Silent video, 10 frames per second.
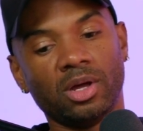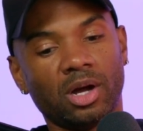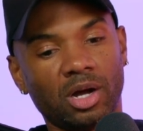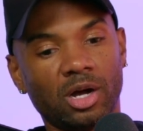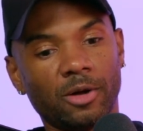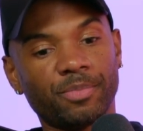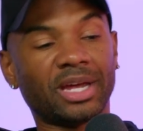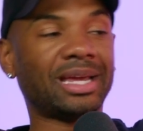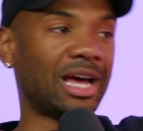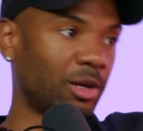
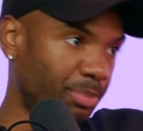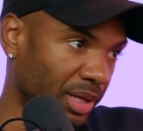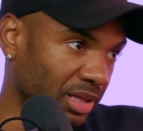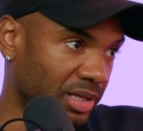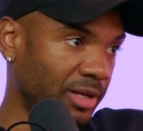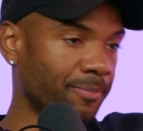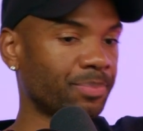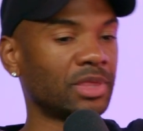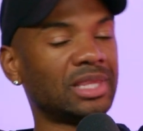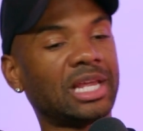Accountability.
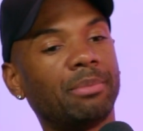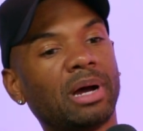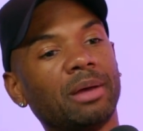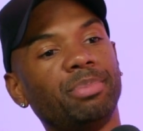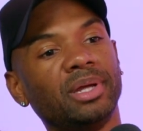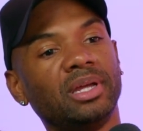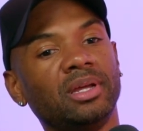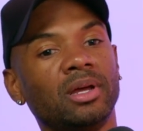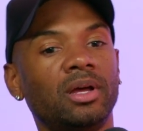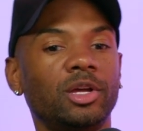That might be
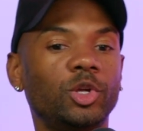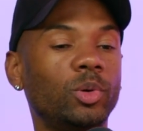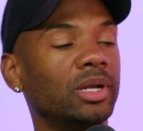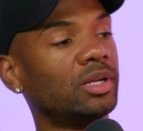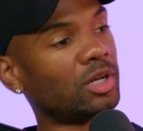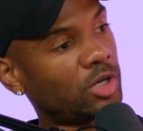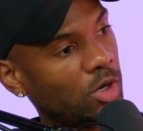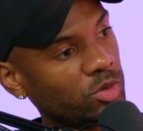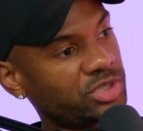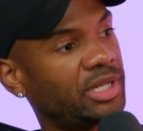you getting a
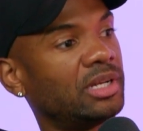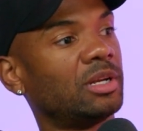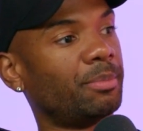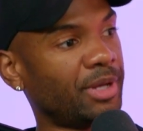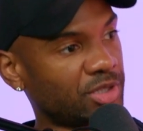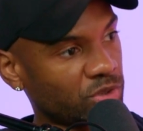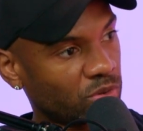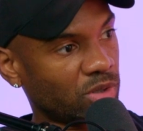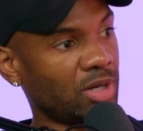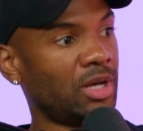coach, getting a
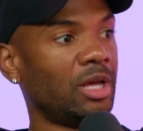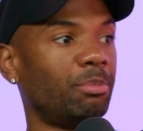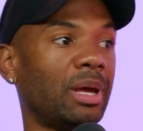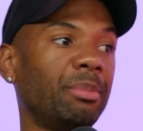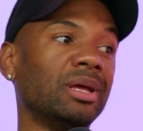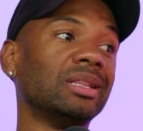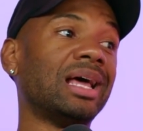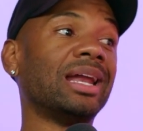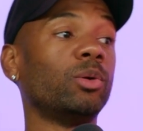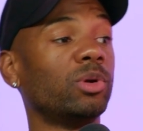mentor, maybe
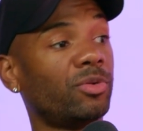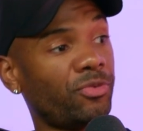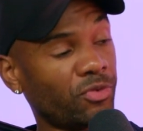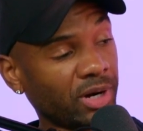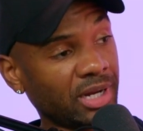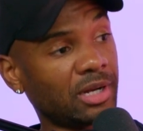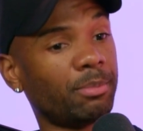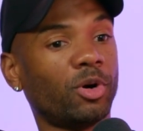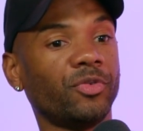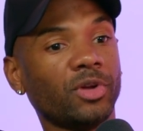aligning with a friend and
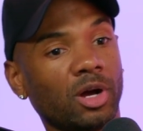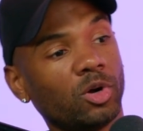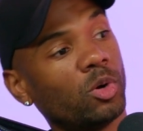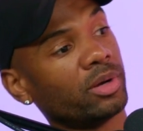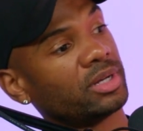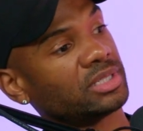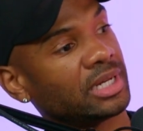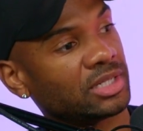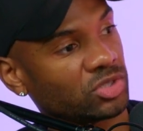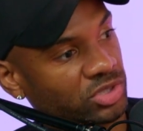both of y'all going in the
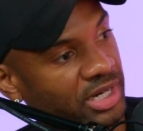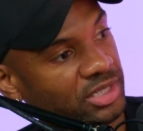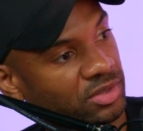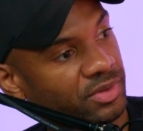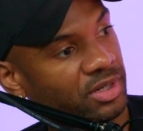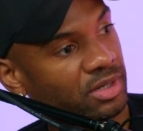same trajectory.